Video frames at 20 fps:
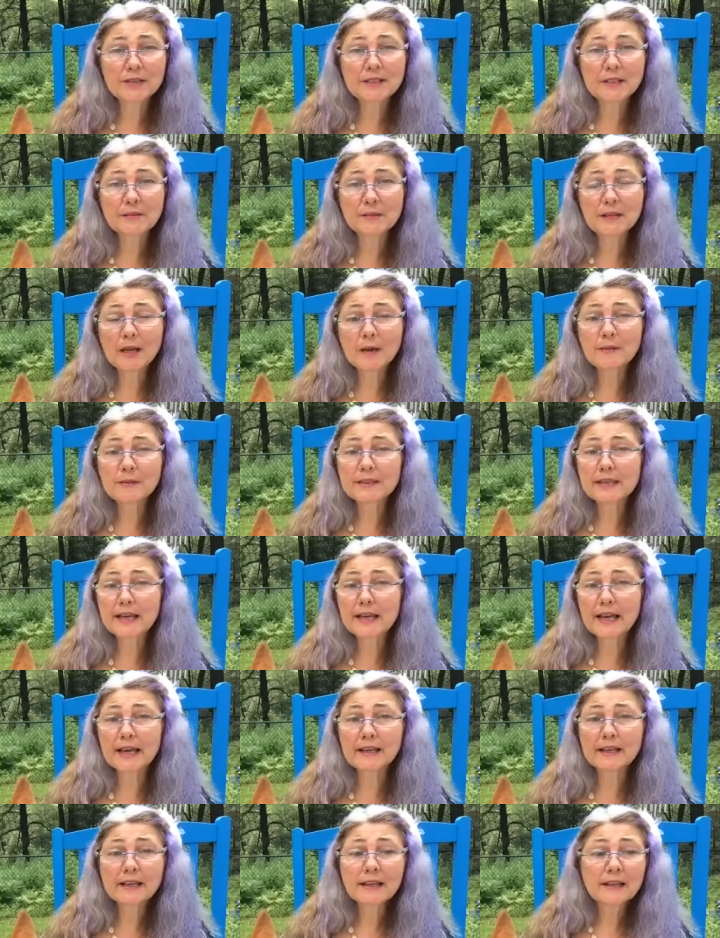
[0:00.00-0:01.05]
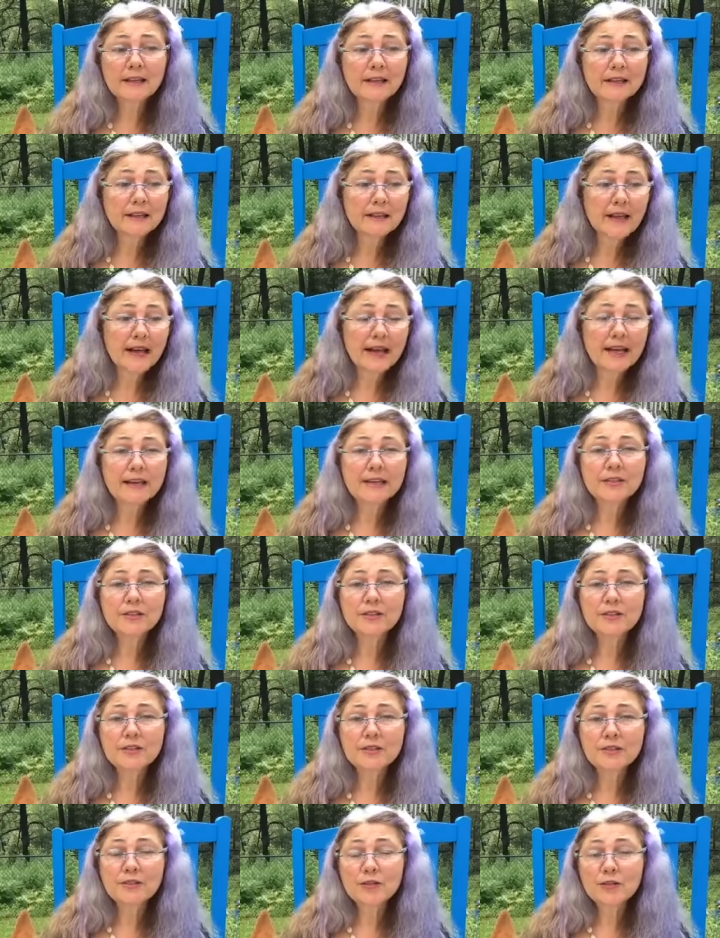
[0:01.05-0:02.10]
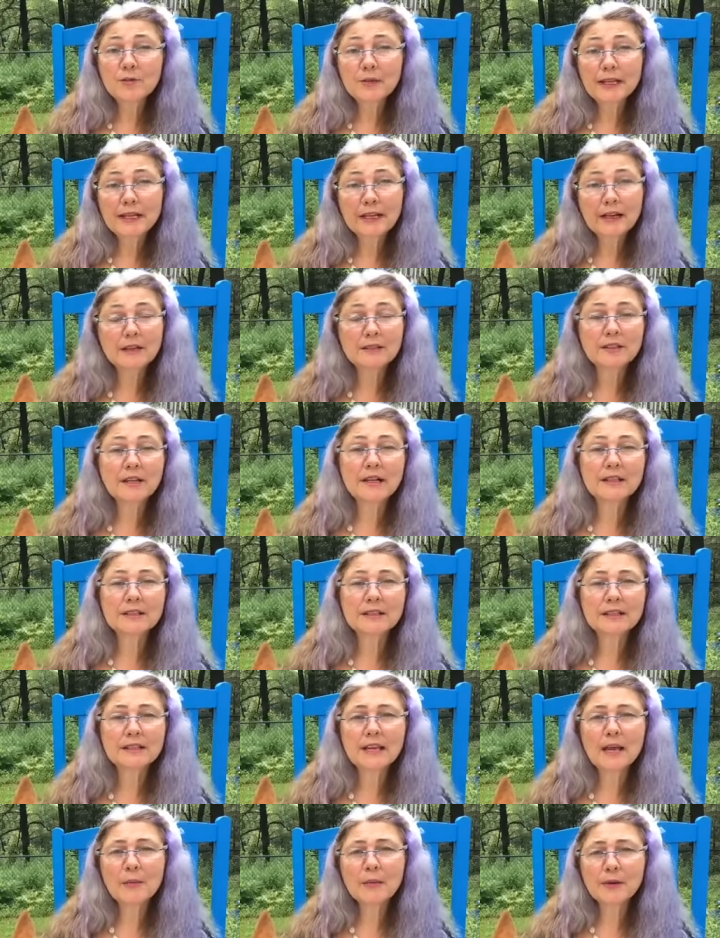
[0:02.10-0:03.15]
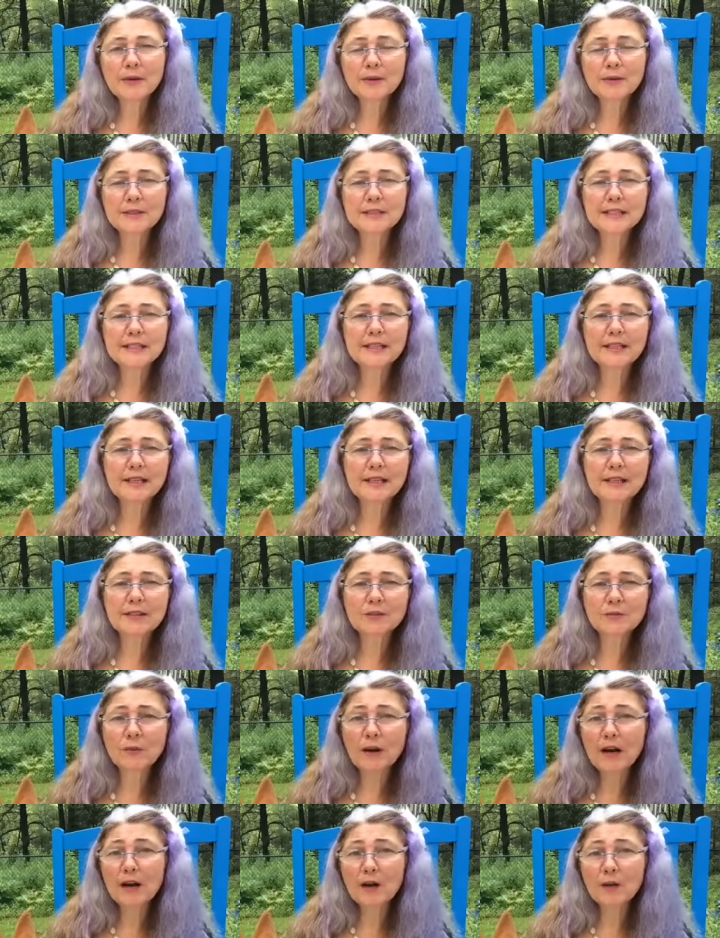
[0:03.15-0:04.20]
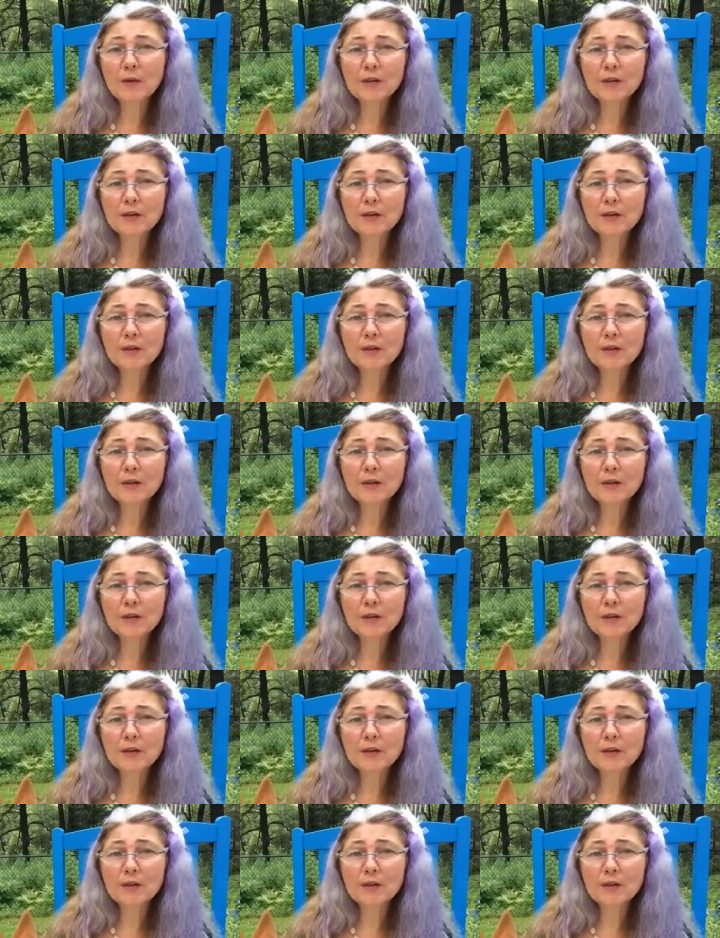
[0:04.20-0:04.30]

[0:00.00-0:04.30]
Sometimes that has too many toxic chemicals in it as well,